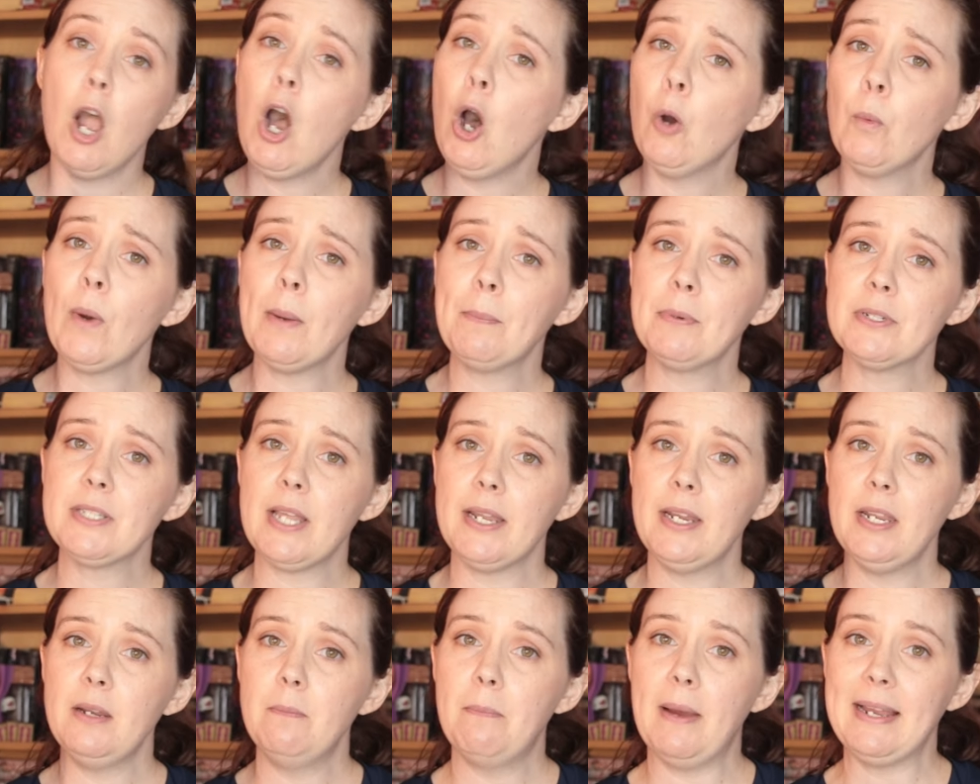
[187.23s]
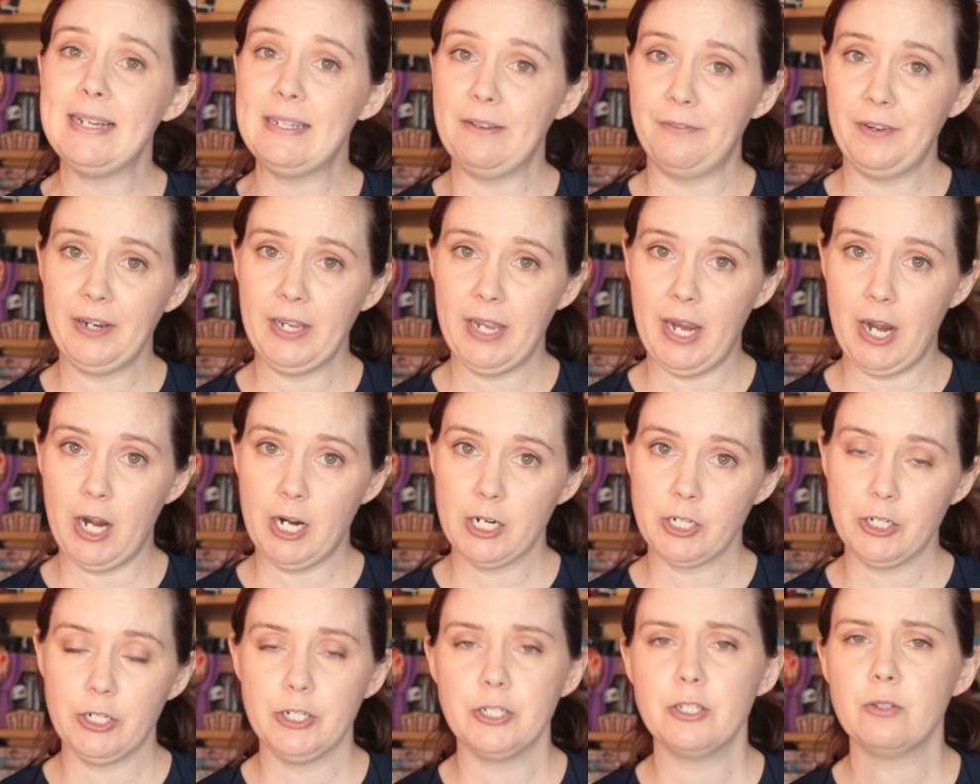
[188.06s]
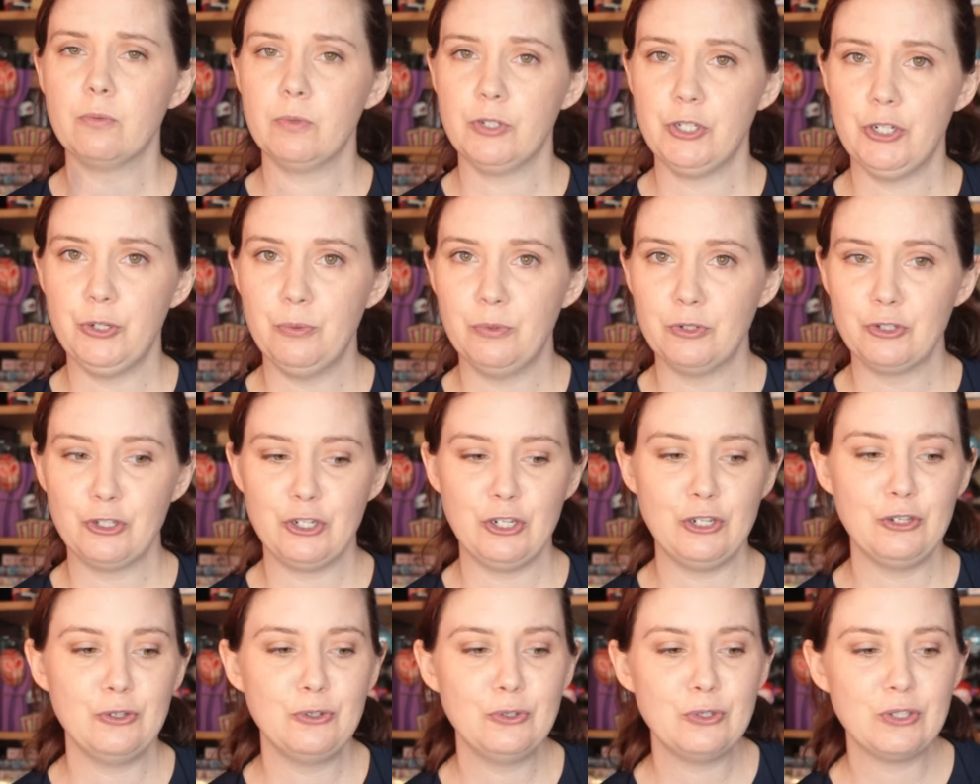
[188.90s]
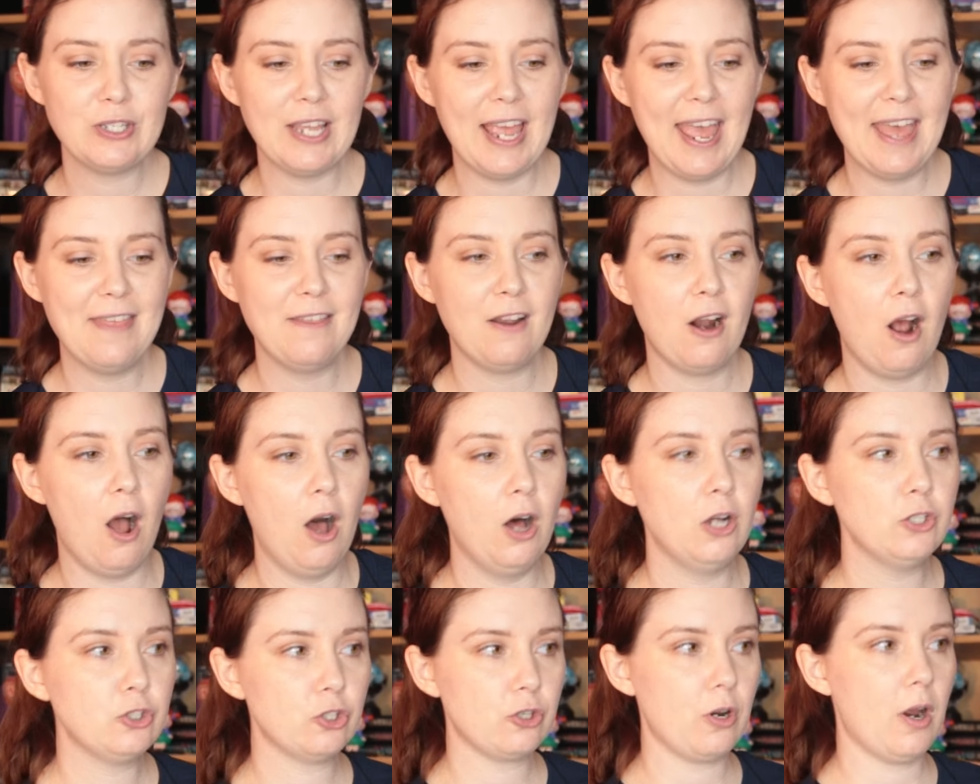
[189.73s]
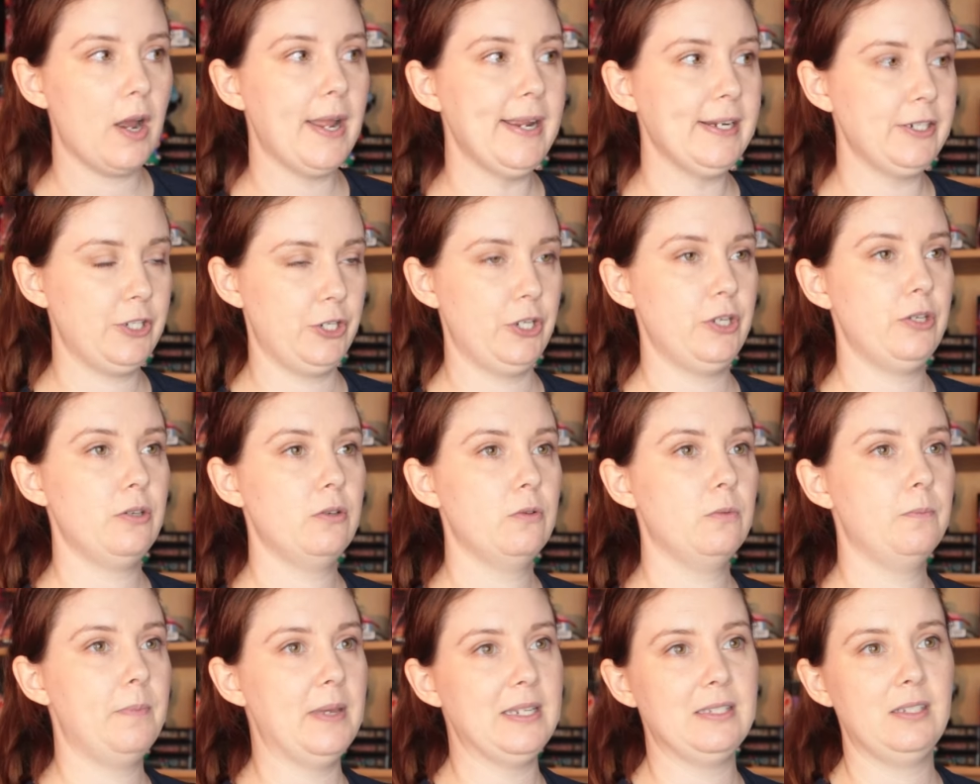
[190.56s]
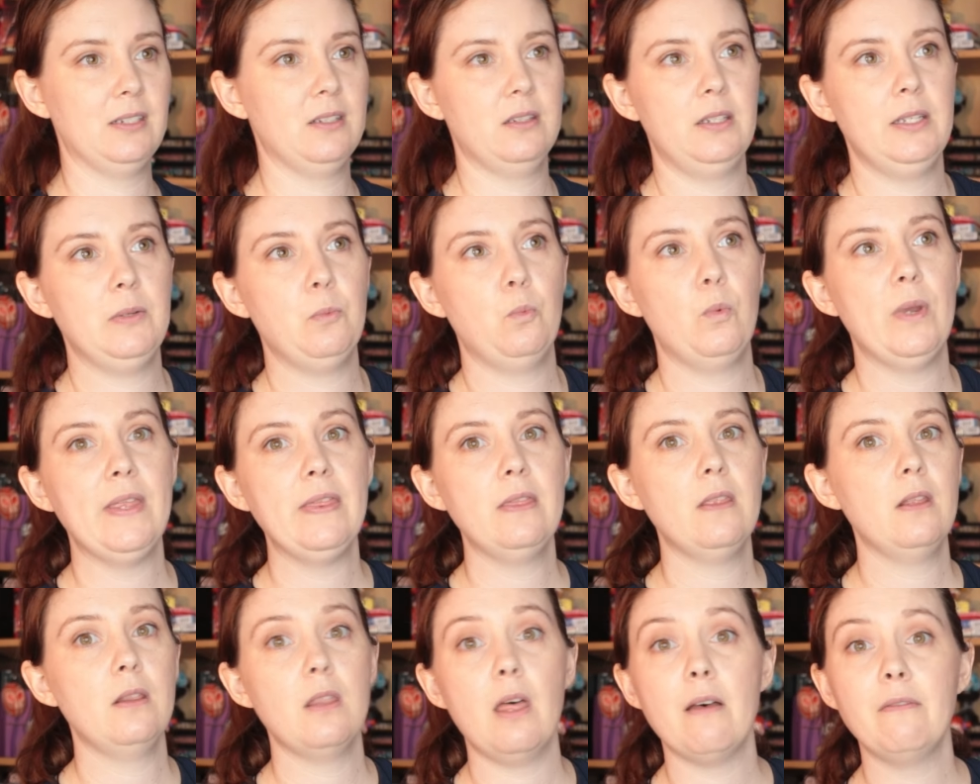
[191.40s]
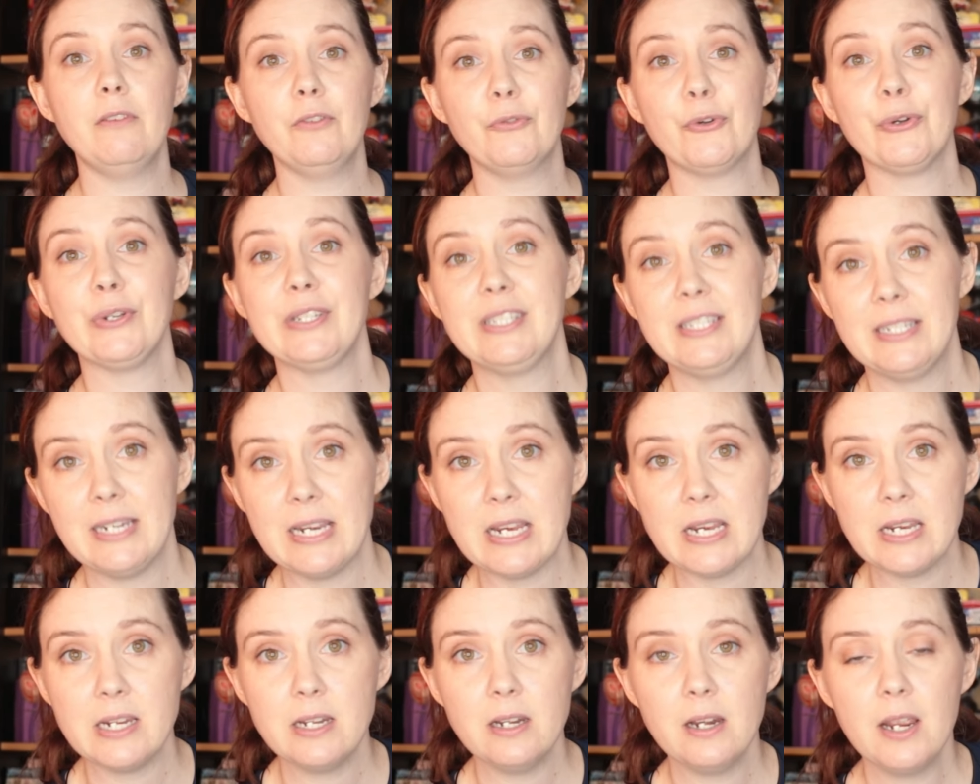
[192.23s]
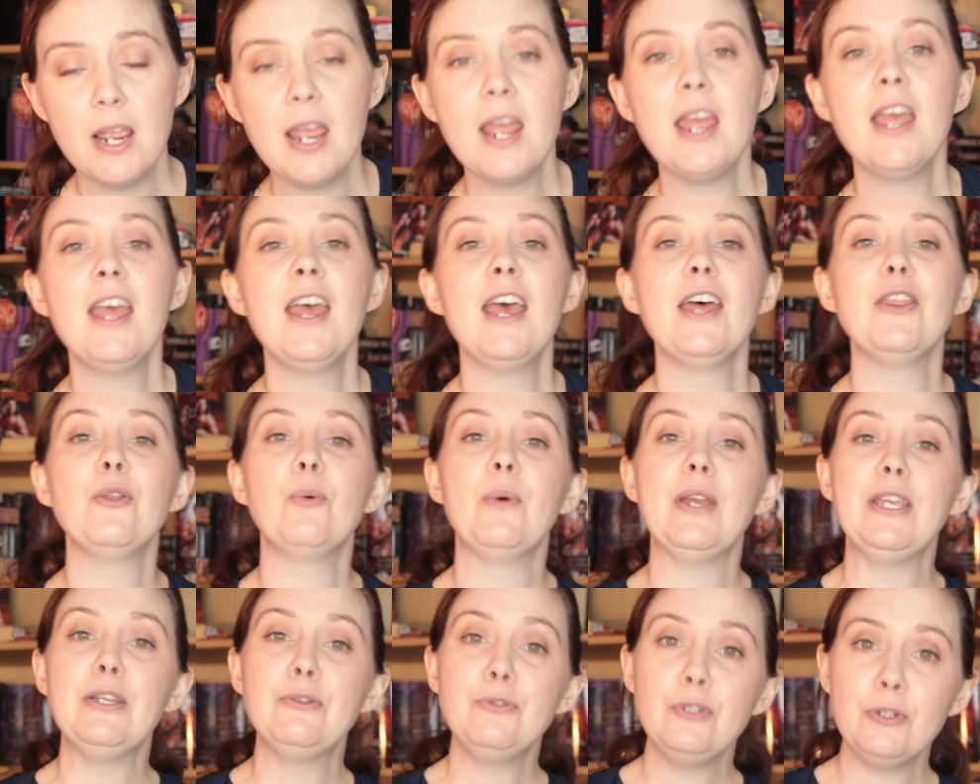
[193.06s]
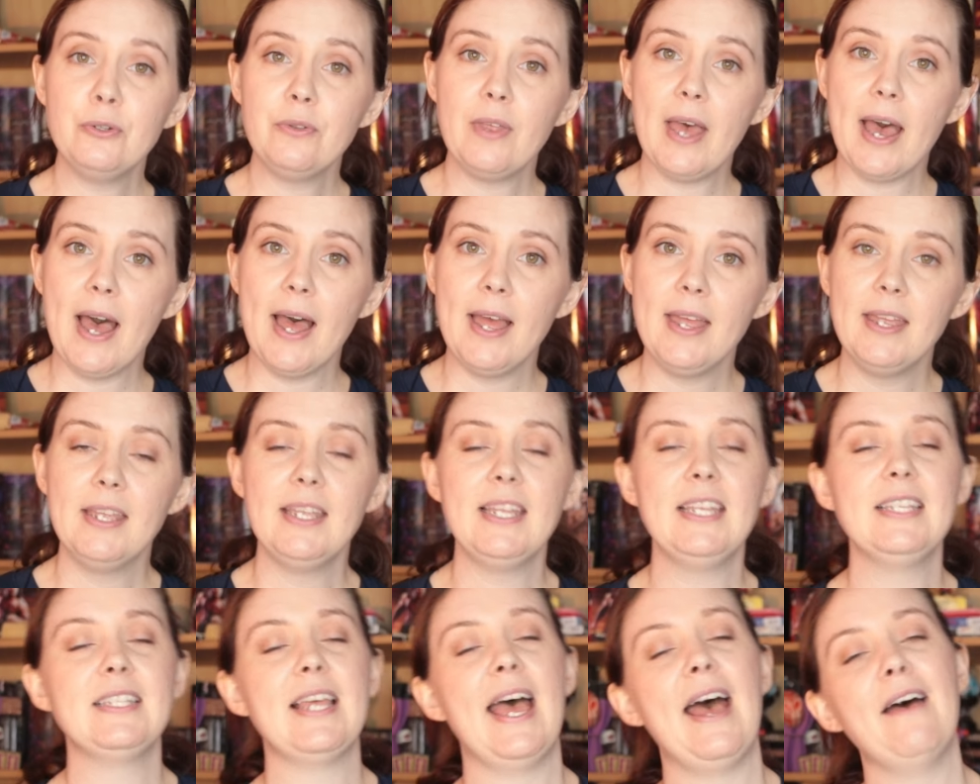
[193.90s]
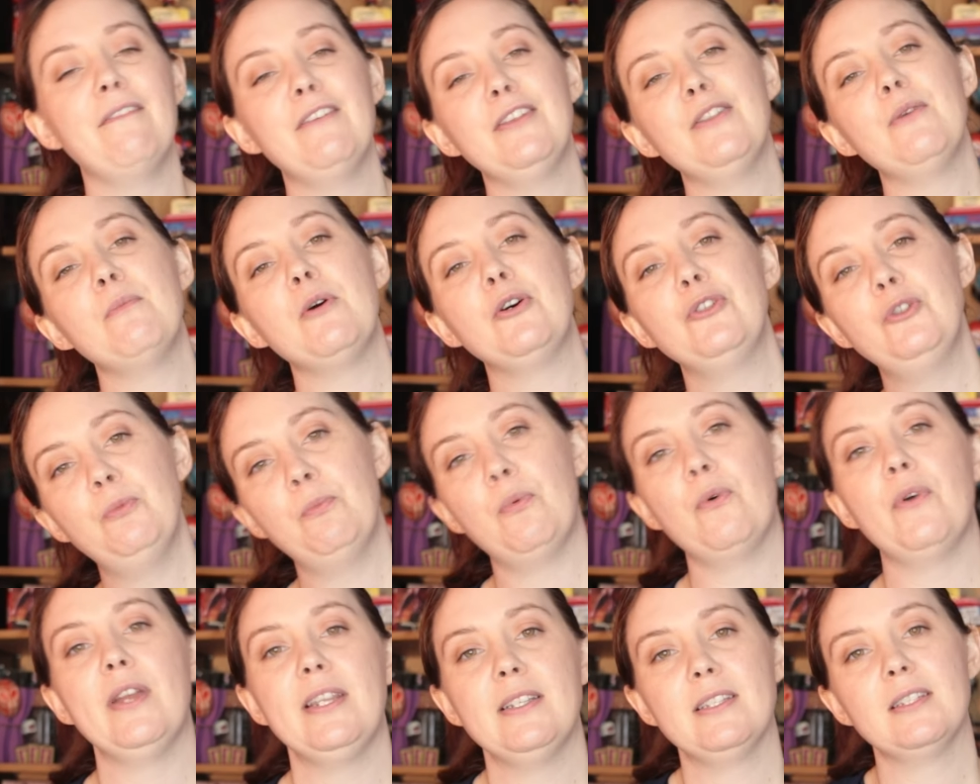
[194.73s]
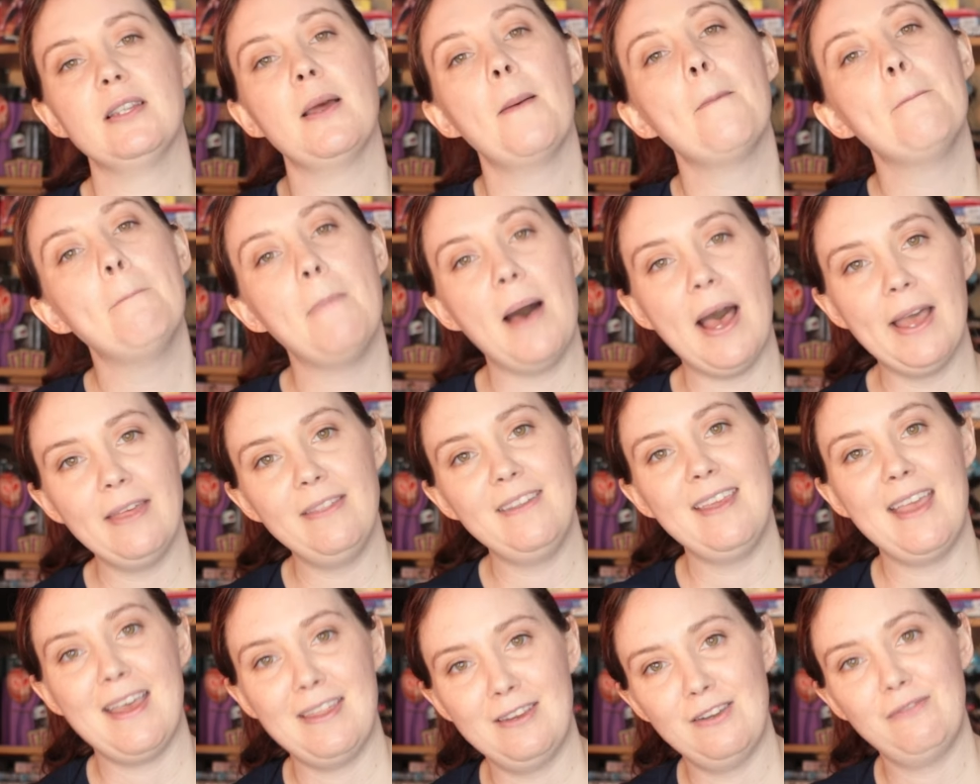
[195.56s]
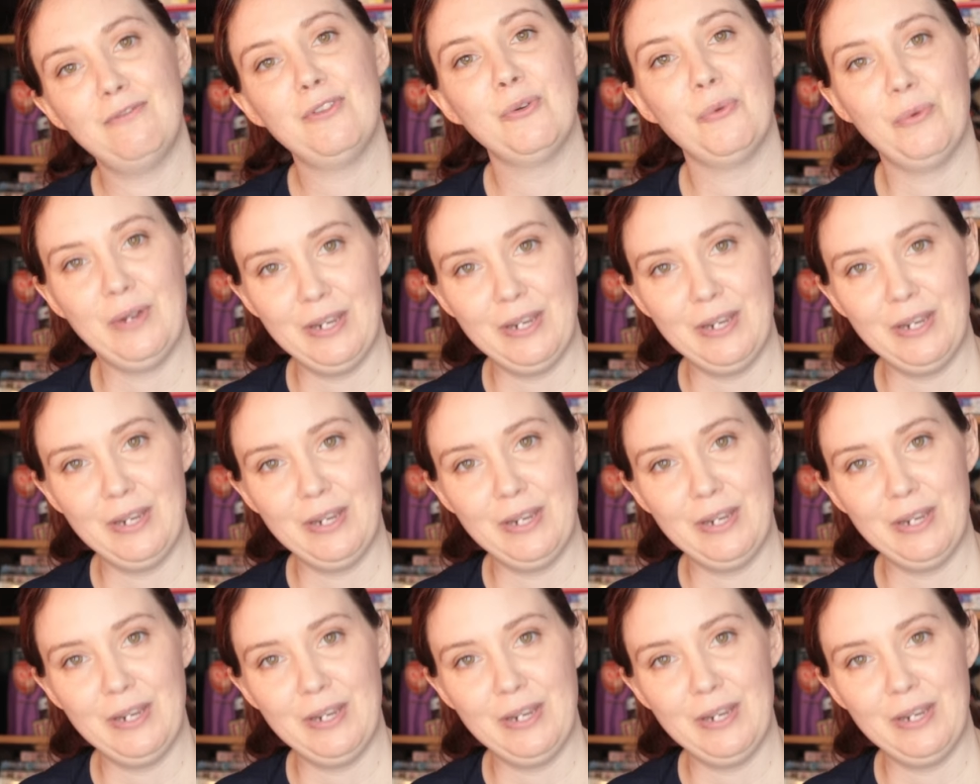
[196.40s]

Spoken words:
all represented by different characters, which you will choose, and they're all trying to basically win the love of Kristin. And the way you do that is having the most points by the end of the